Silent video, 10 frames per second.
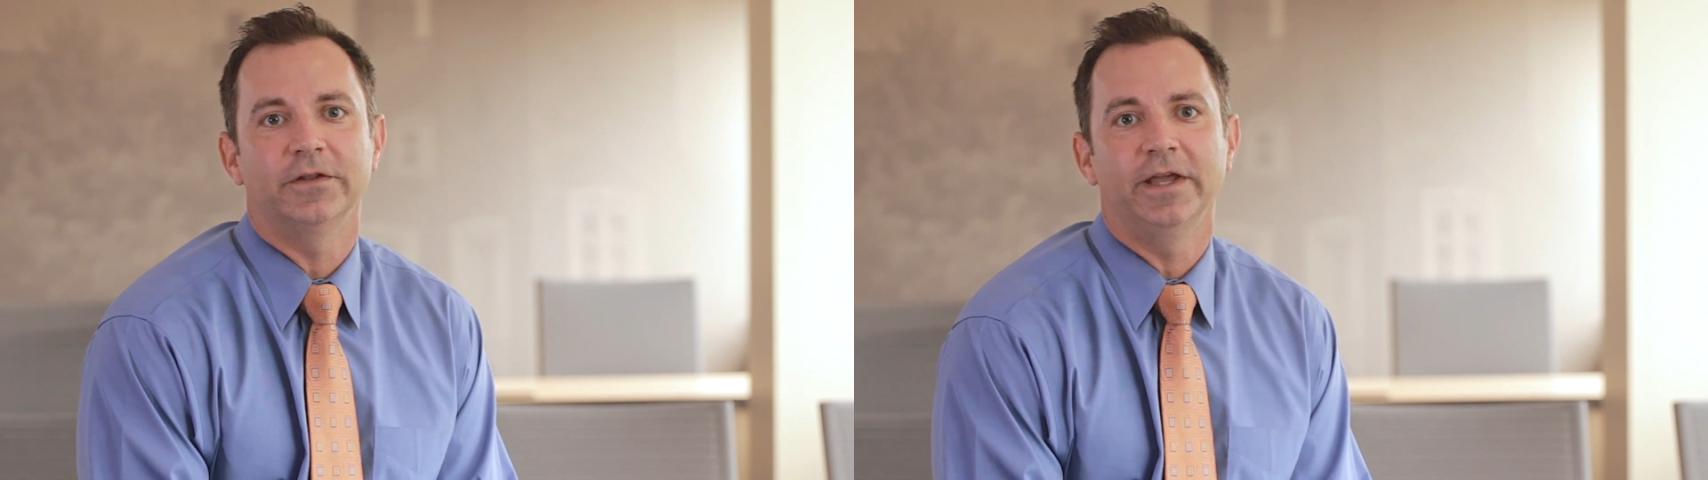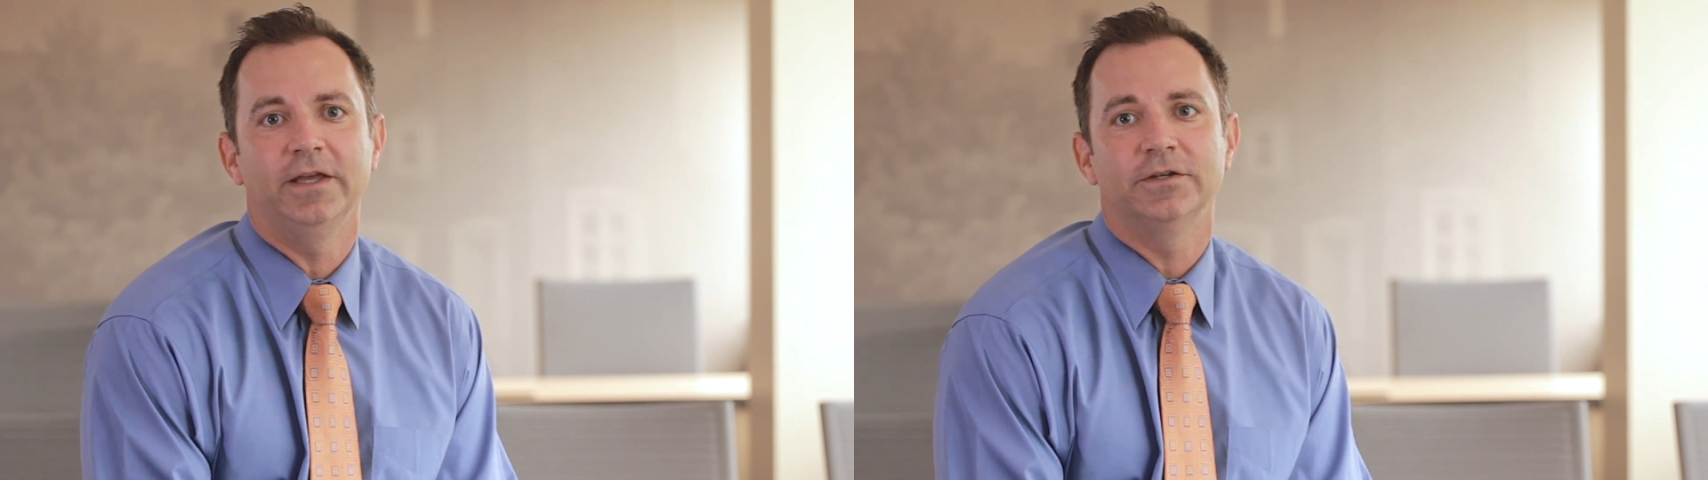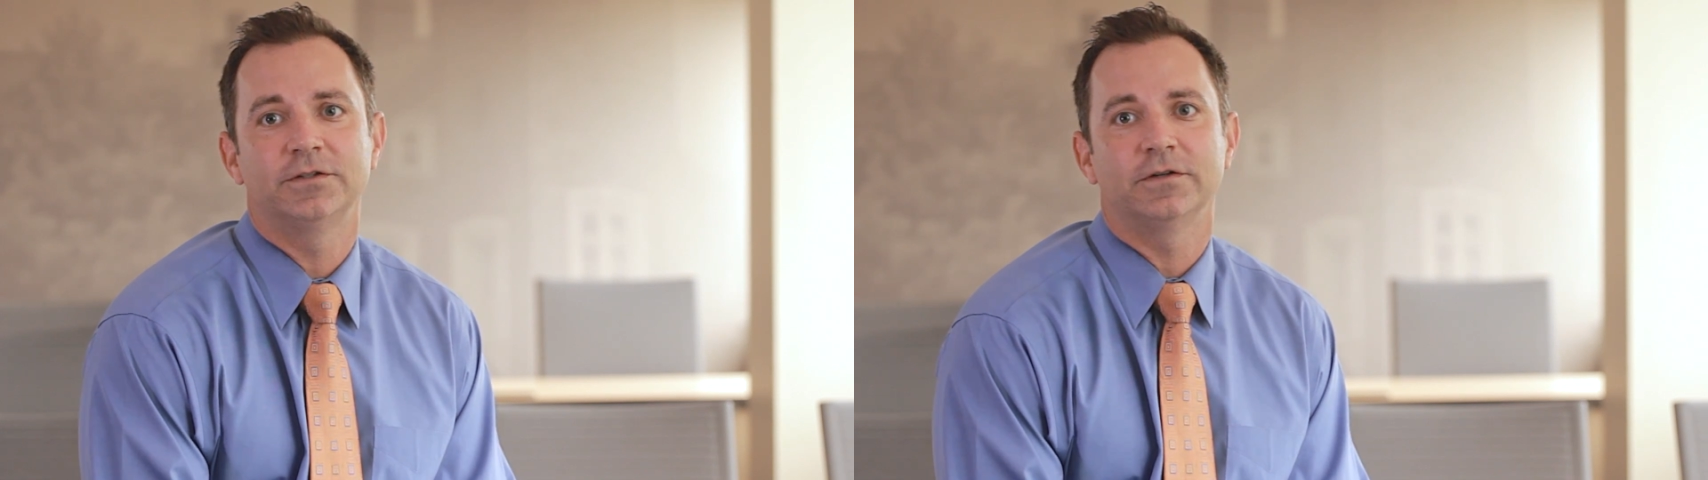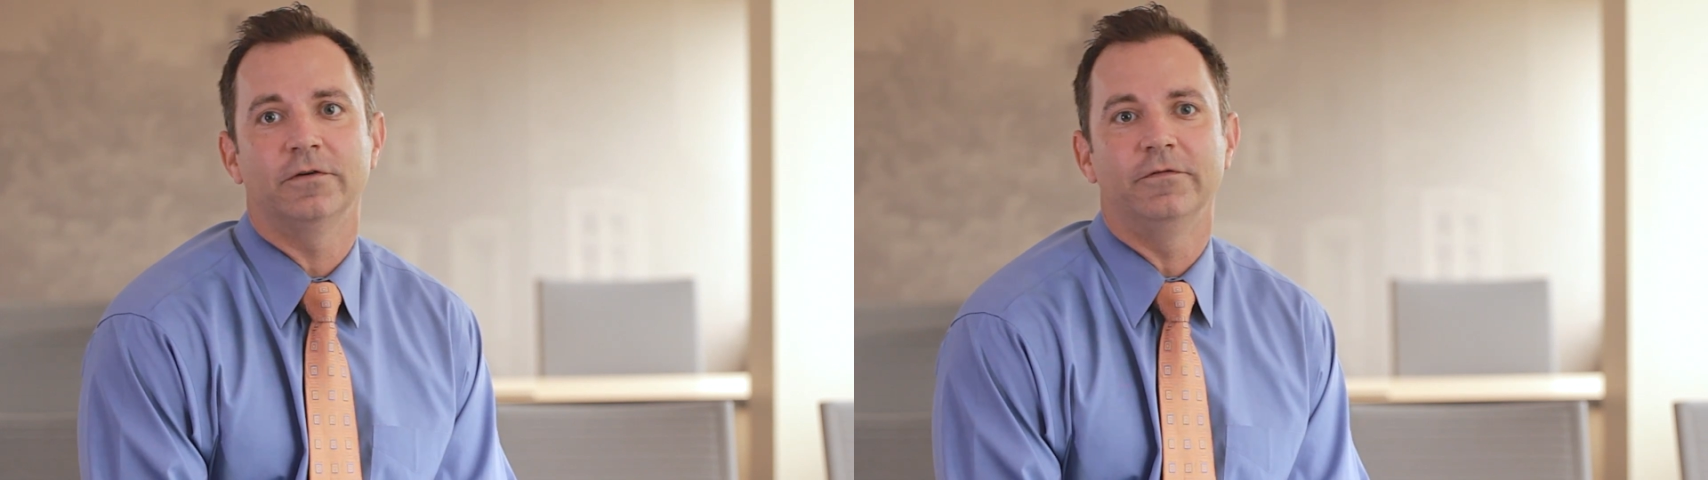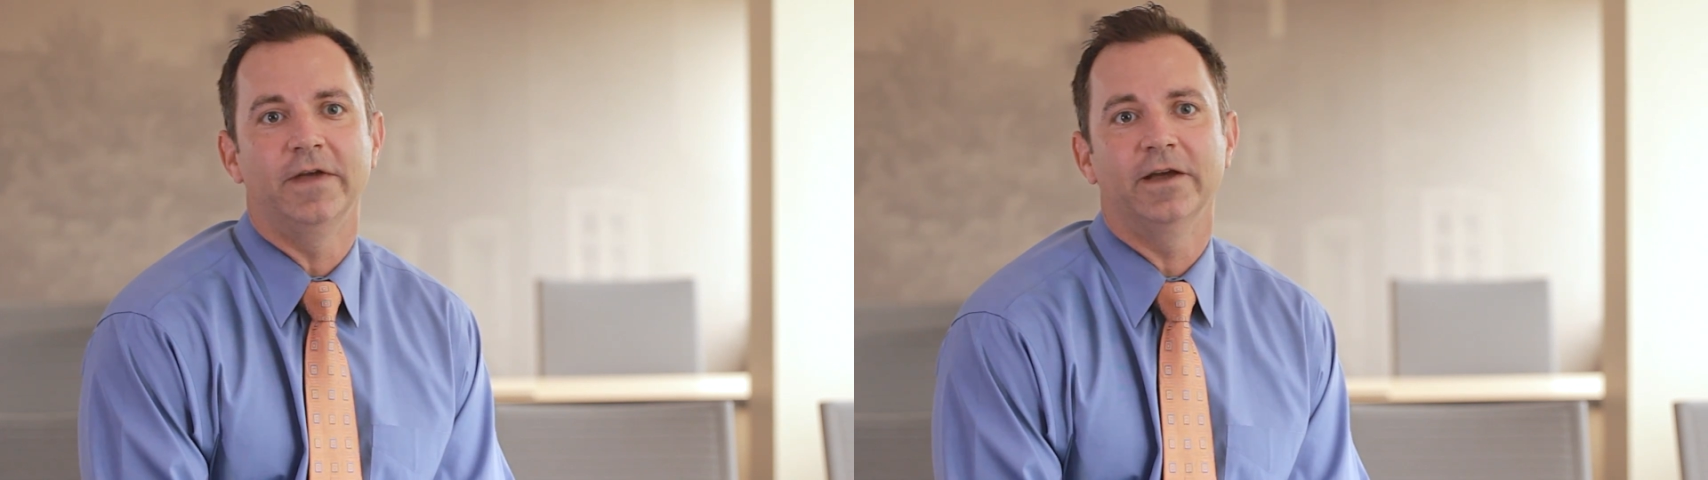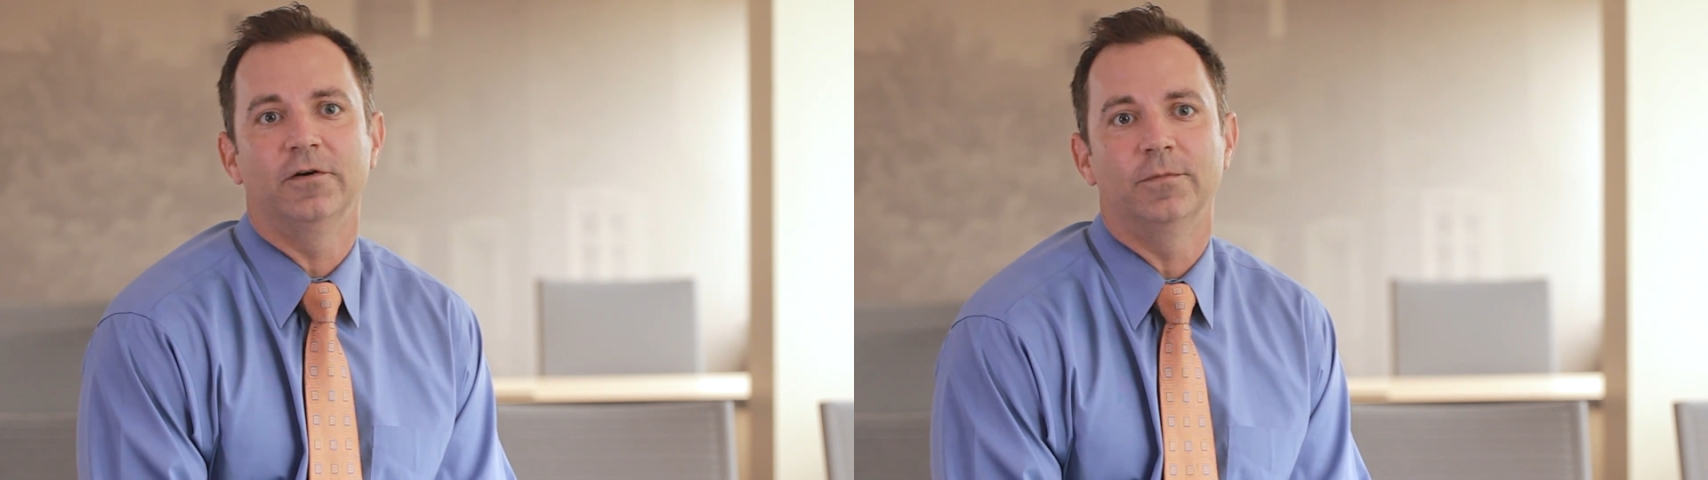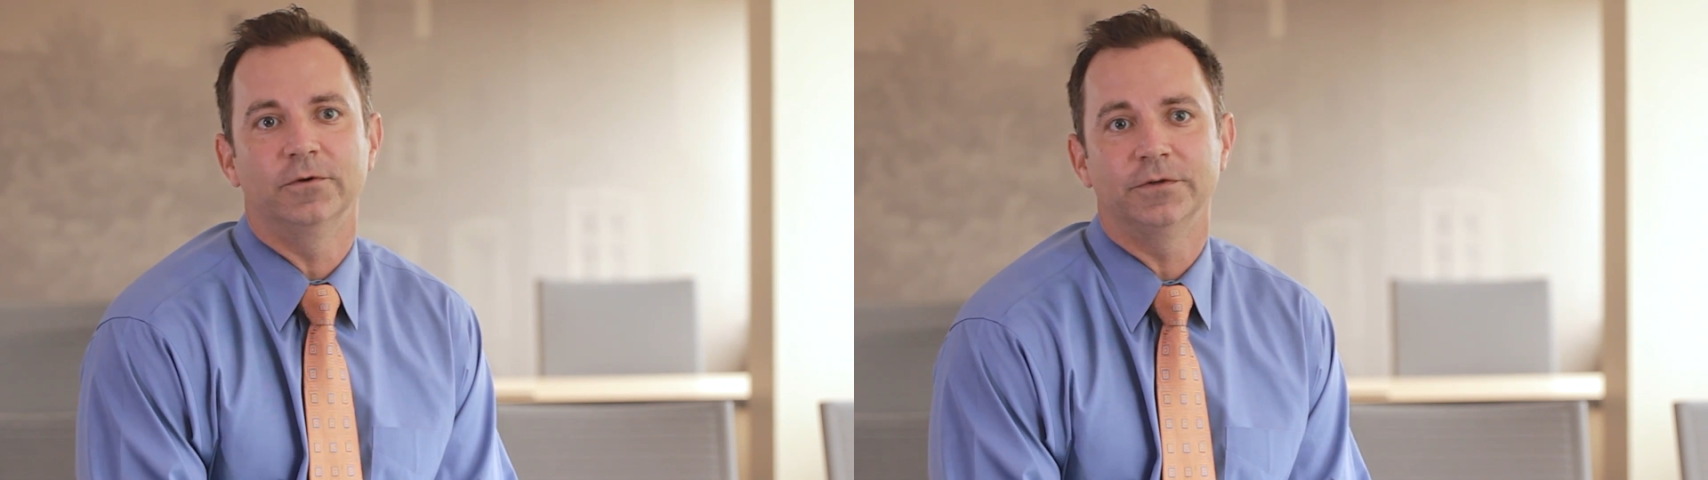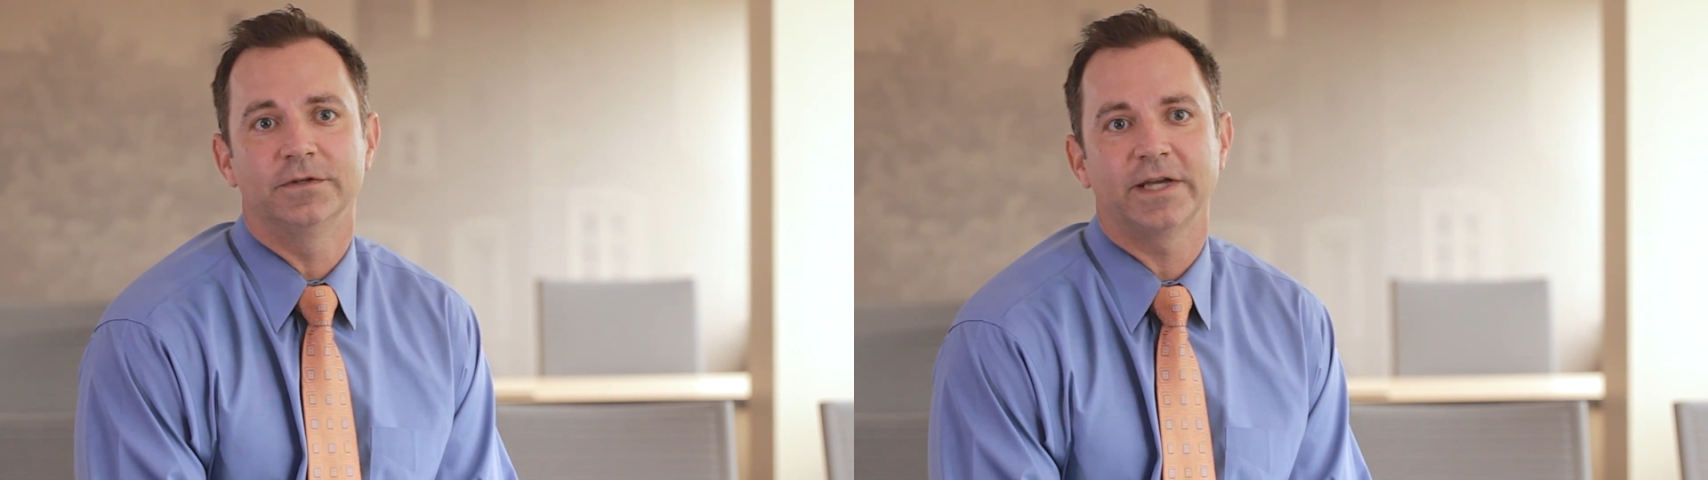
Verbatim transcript: latest available